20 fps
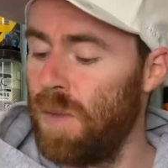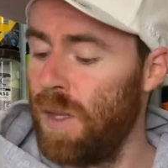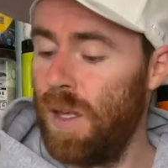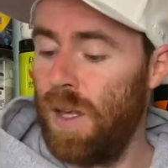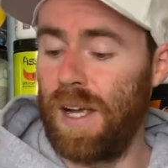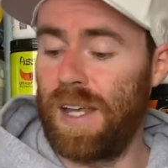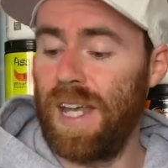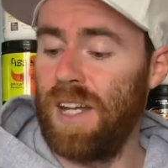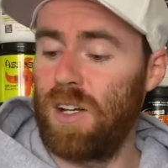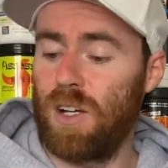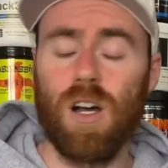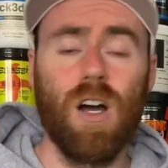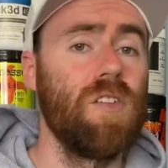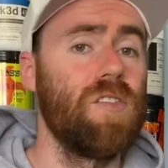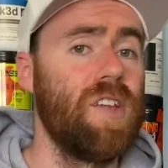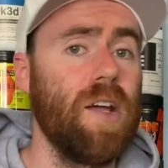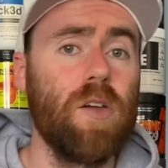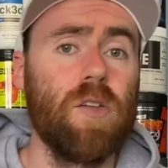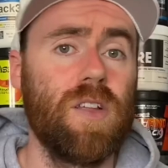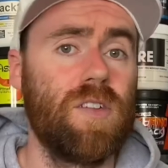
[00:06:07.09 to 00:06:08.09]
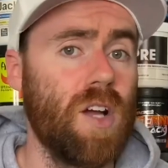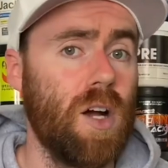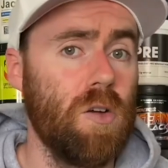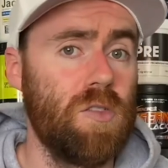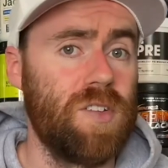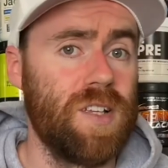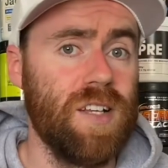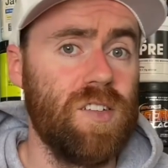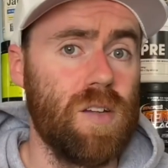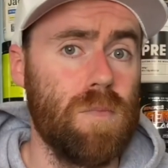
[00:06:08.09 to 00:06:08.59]
Again, I can't tell you the
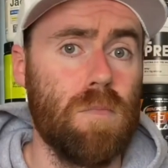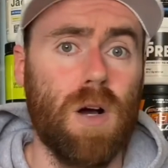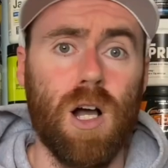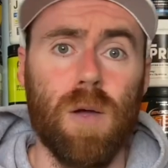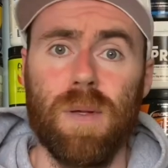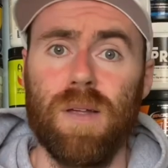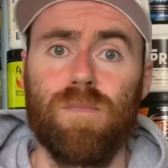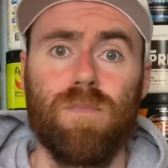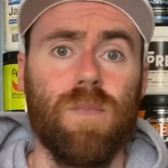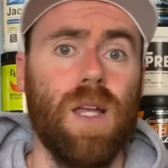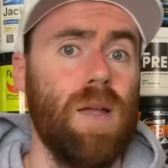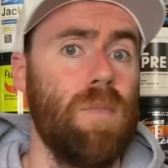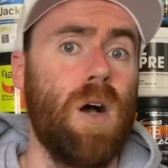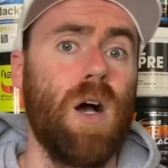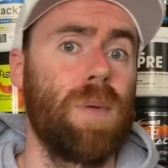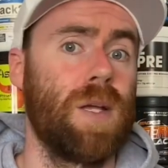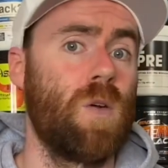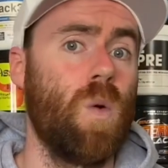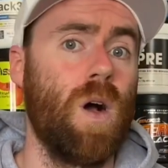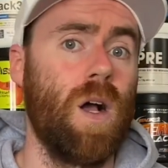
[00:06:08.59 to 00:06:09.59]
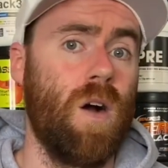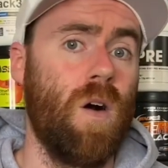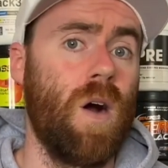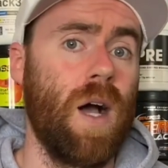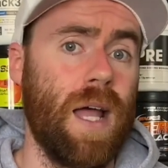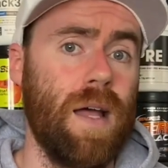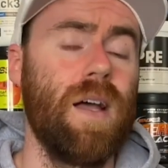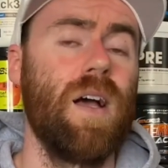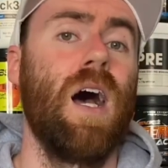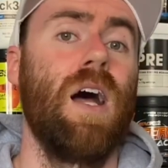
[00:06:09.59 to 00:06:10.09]
dosage. It might be quite high
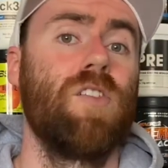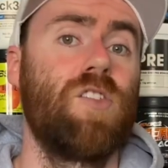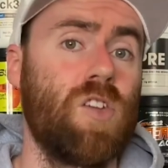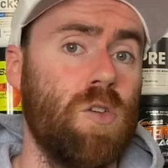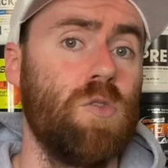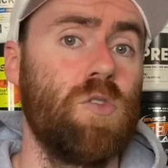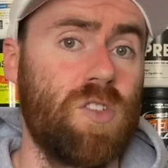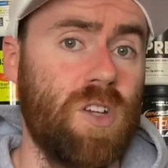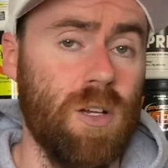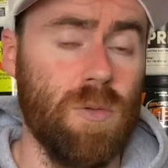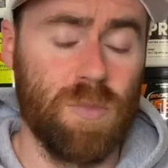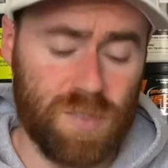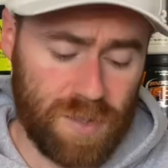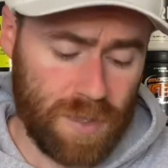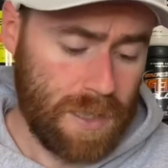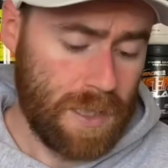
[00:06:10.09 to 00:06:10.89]
at 2 scoops.